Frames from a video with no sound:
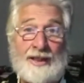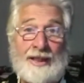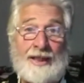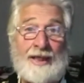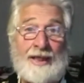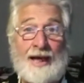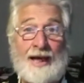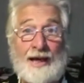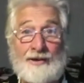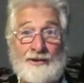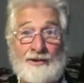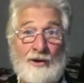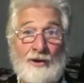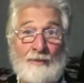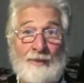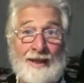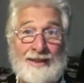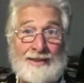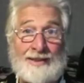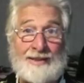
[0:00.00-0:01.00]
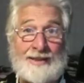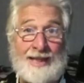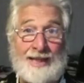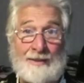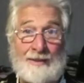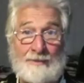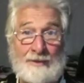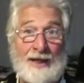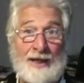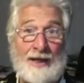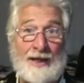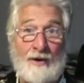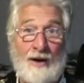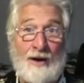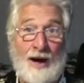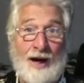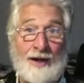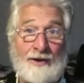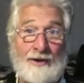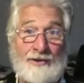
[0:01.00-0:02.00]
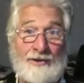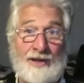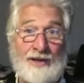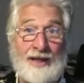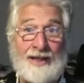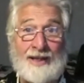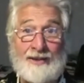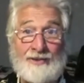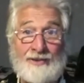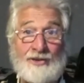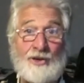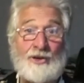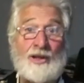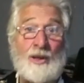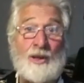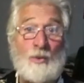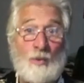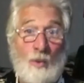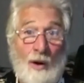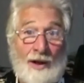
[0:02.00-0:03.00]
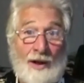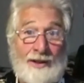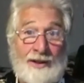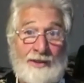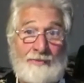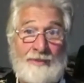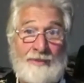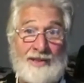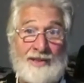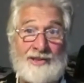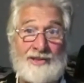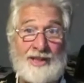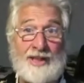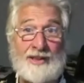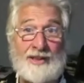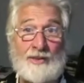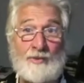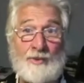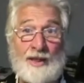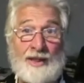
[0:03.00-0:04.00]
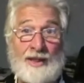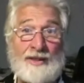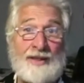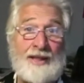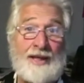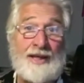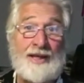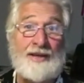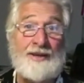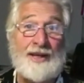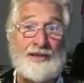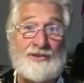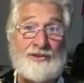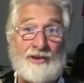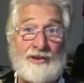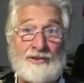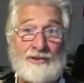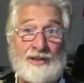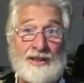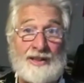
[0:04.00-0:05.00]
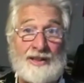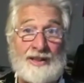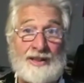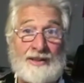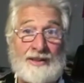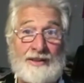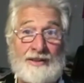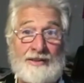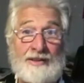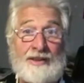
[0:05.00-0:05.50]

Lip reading: I saw Penn State play Ohio State. I certainly wanted Penn State to win. They certainly didn't.